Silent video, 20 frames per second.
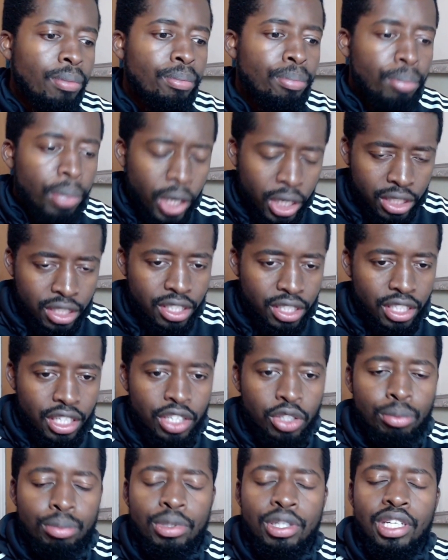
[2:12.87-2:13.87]
But it
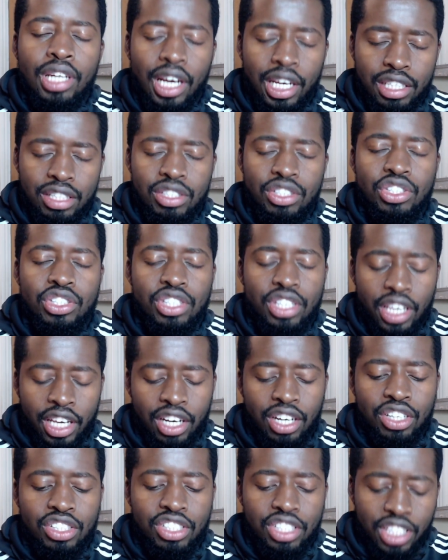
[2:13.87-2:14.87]
would be nice to just get
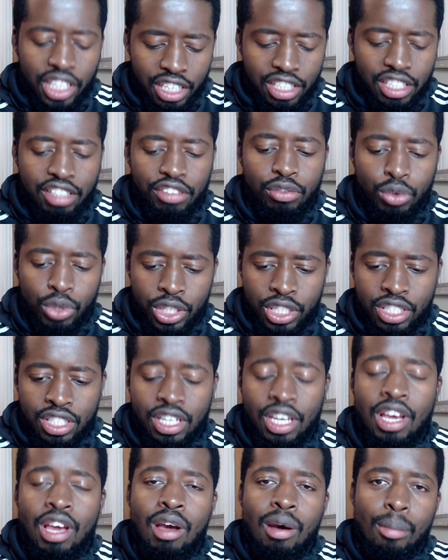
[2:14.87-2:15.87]
consecutive wins,
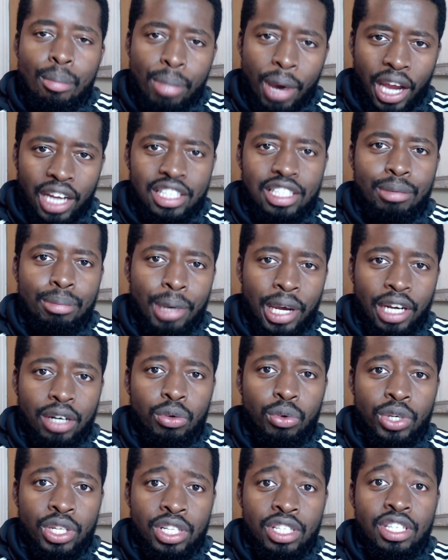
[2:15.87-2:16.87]
back-to-back
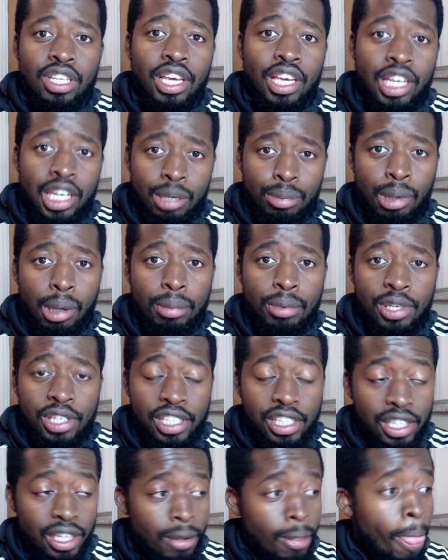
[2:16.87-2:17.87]
wins in the Premier
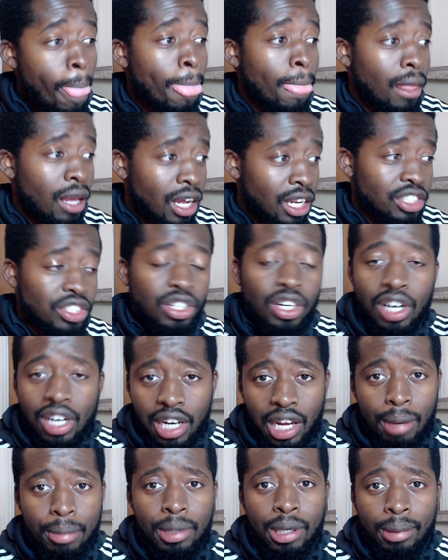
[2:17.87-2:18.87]
League, and start
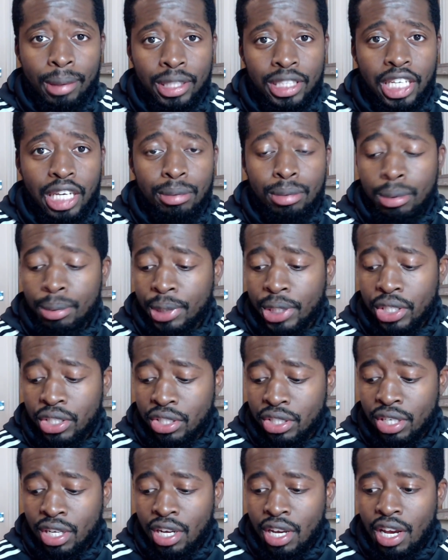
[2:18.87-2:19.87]
climbing up that table,
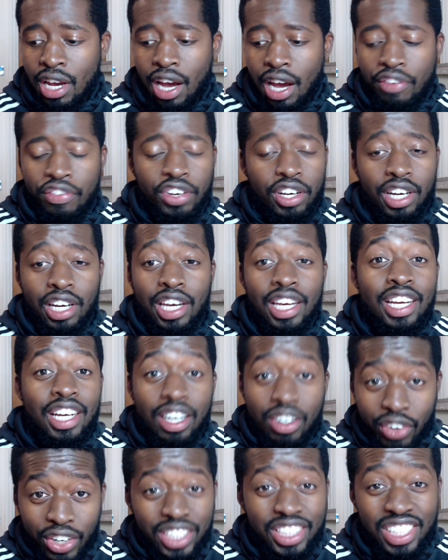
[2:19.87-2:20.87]
because I think I
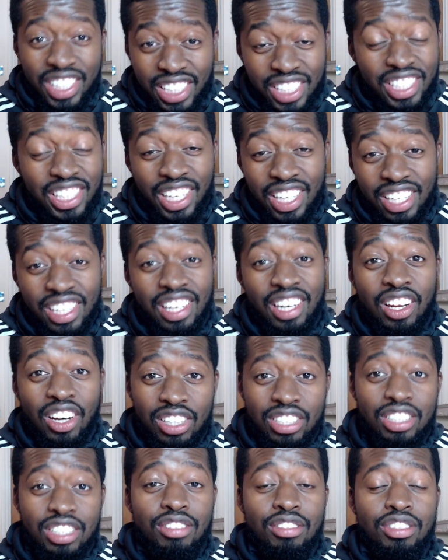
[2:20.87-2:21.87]
incorrectly said
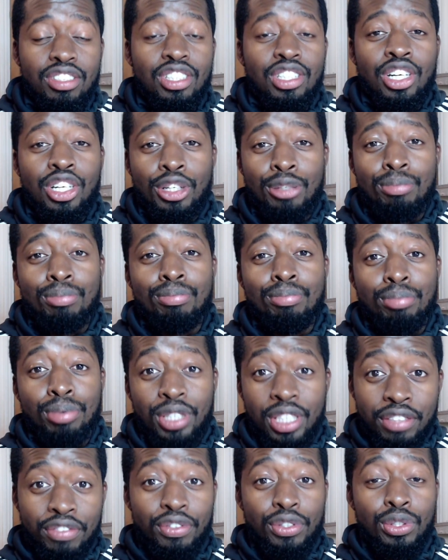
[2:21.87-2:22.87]
last
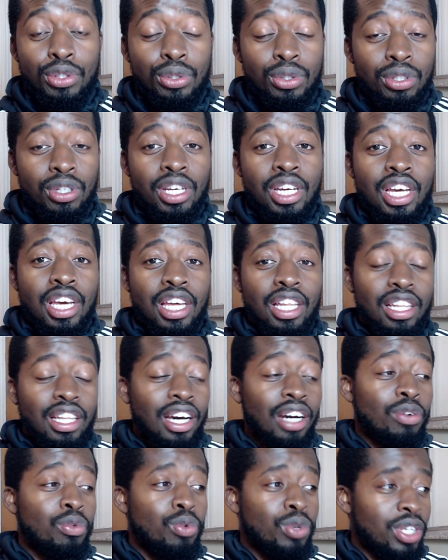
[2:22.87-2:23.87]
preview
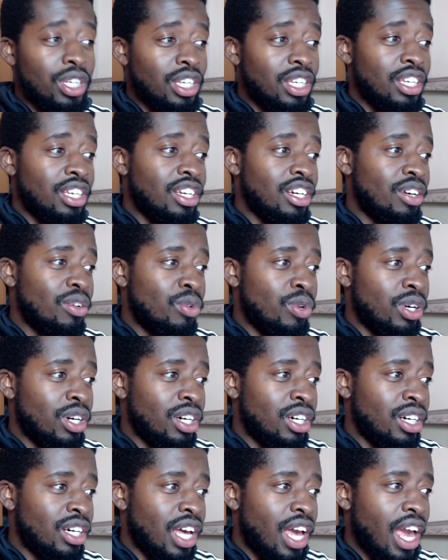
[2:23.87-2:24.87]
that we
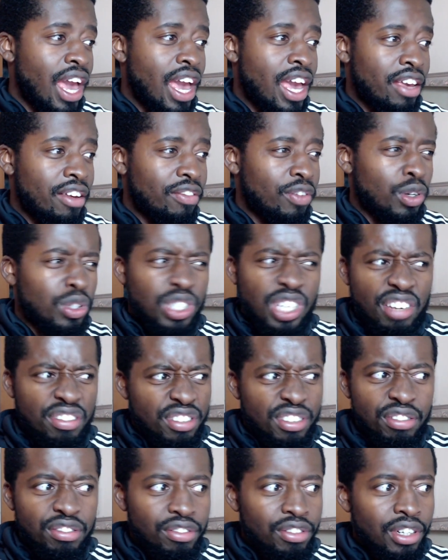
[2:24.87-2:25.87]
were 8th or
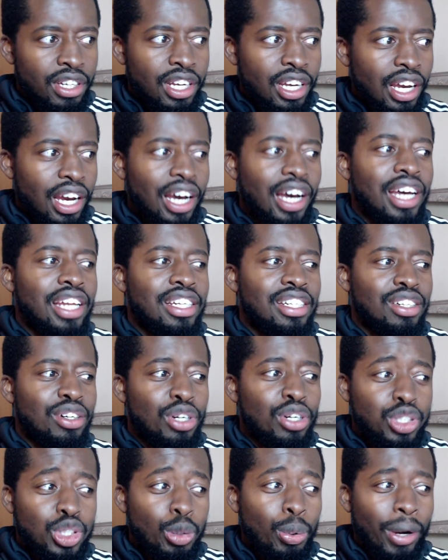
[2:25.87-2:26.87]
7th and
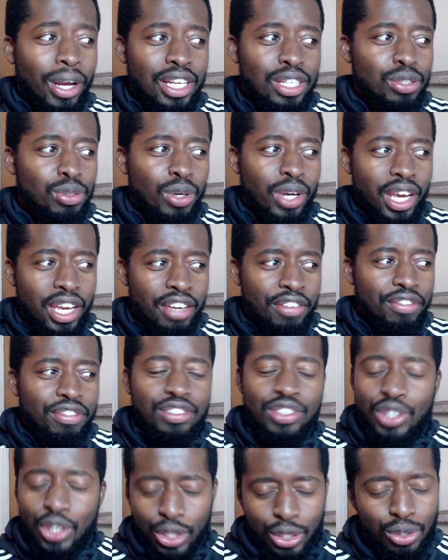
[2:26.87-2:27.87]
Crystal Palace were 8th.
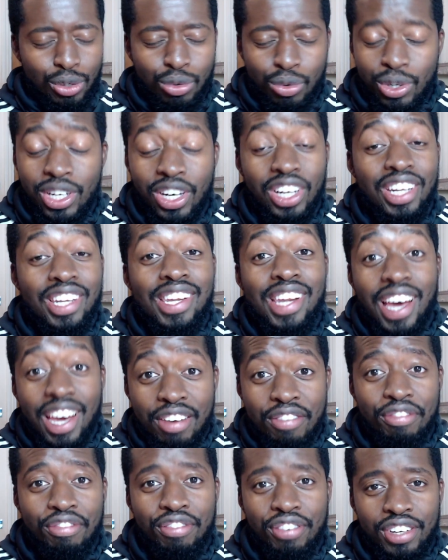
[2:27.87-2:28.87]
No, we are
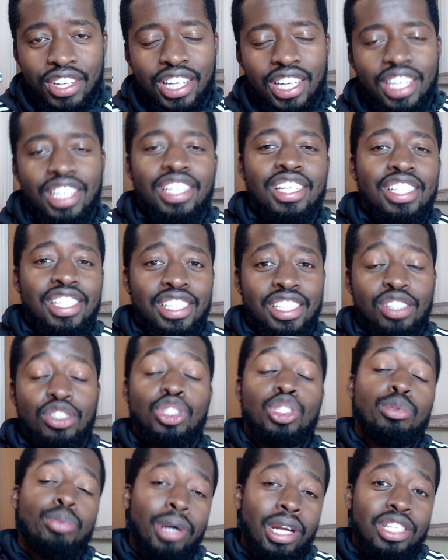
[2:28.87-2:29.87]
9th in the league and
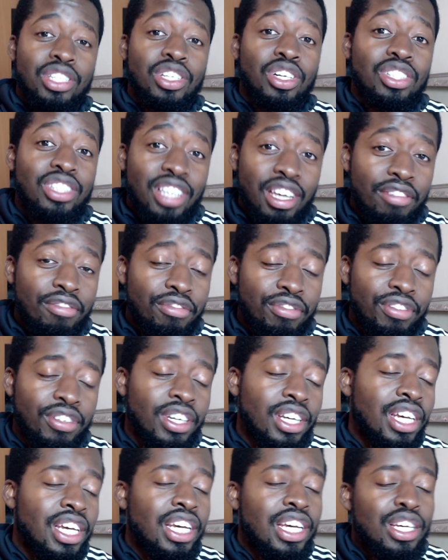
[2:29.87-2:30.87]
Crystal Palace are 10th.
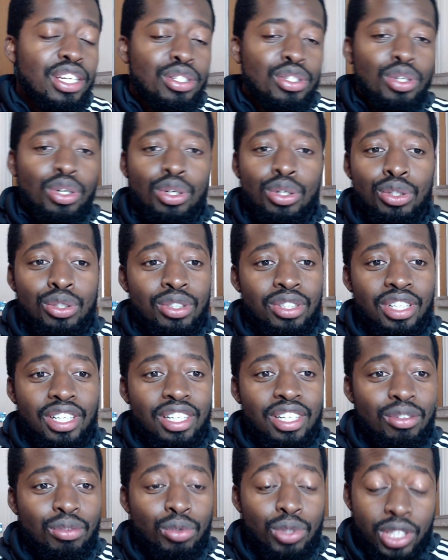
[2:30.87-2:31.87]
So
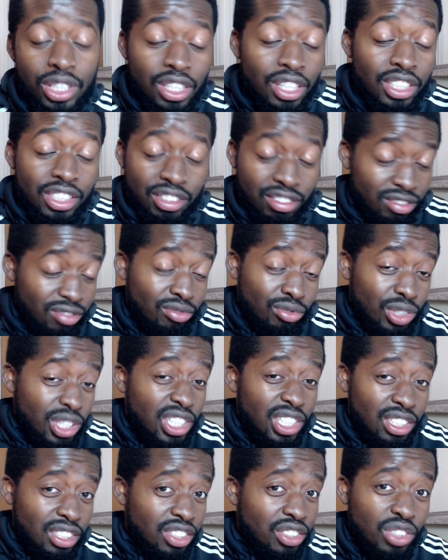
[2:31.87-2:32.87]
we are
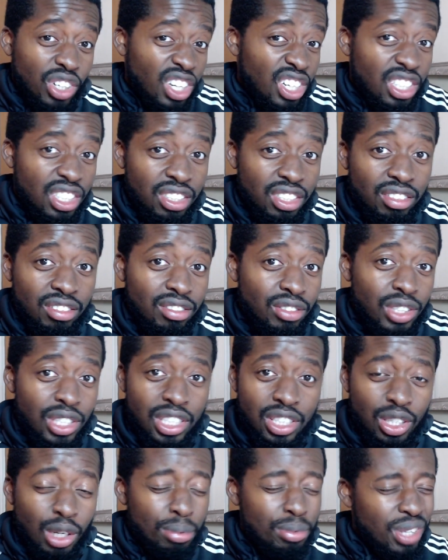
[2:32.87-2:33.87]
really struggling, really
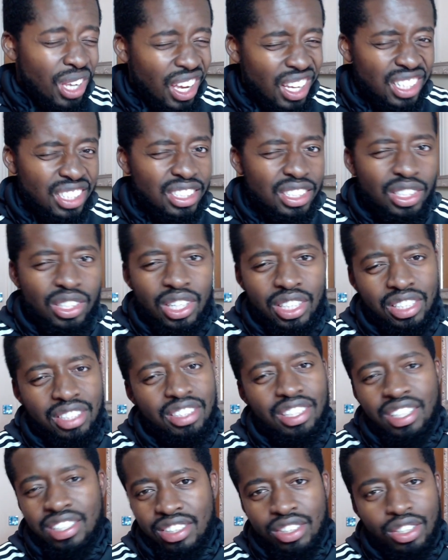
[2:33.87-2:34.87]
top 10. You know,
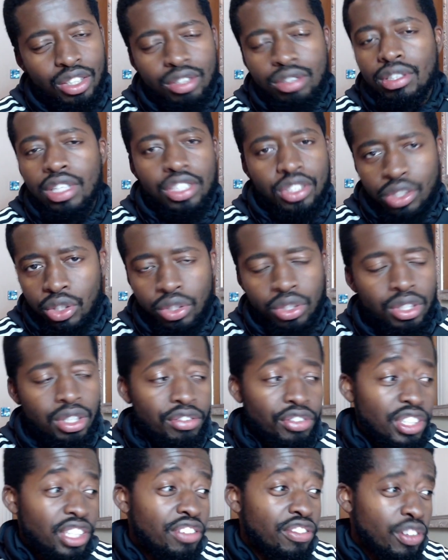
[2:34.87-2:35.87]
that's not good enough.
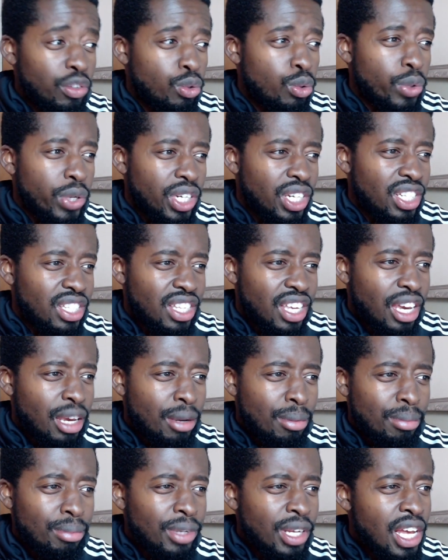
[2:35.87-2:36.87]
And even if we win this
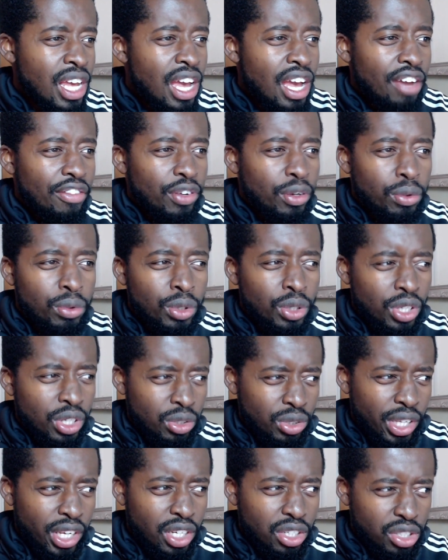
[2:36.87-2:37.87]
game, I think it'll
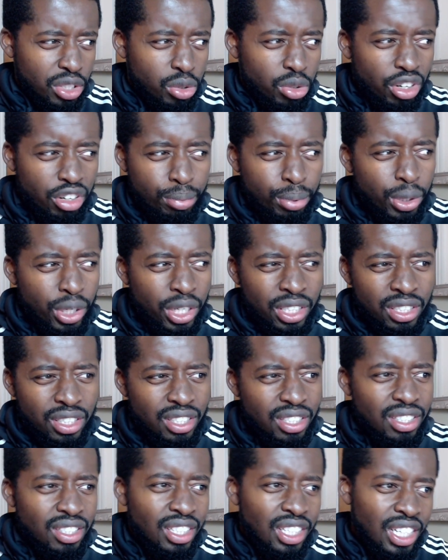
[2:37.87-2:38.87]
take us 12
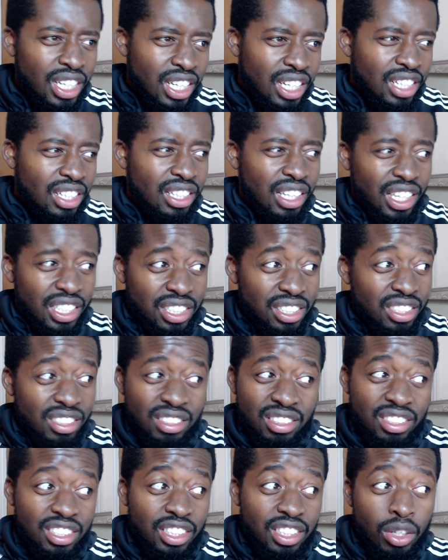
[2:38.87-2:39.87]
points. That's
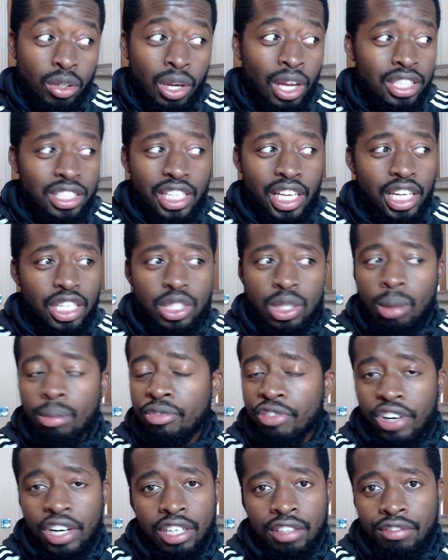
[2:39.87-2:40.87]
still outside the top
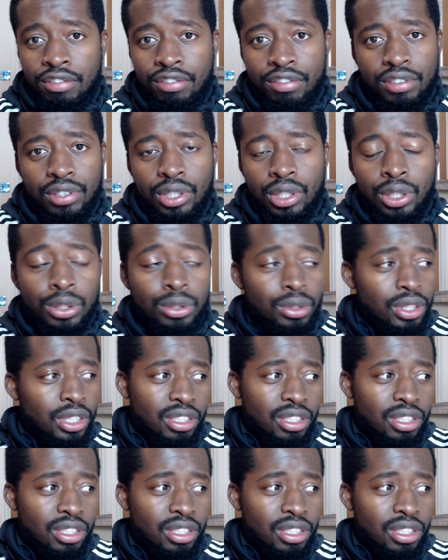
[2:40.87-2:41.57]
5, you know.